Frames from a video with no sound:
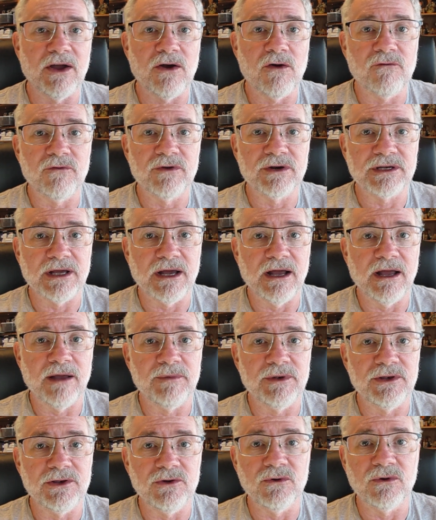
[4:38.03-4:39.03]
over time
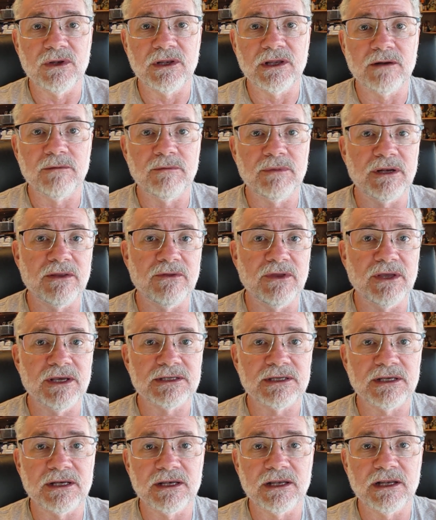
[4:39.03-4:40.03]
and do a little bit of
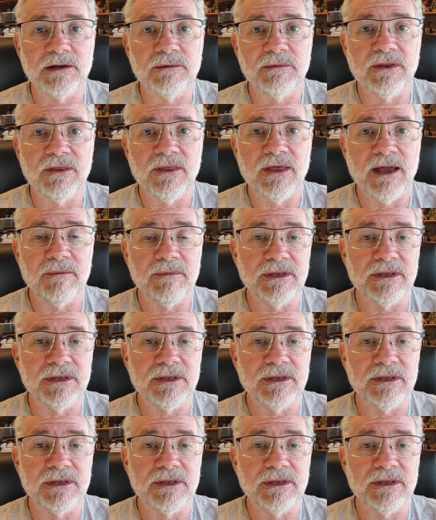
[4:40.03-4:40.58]
this and a little bit of that.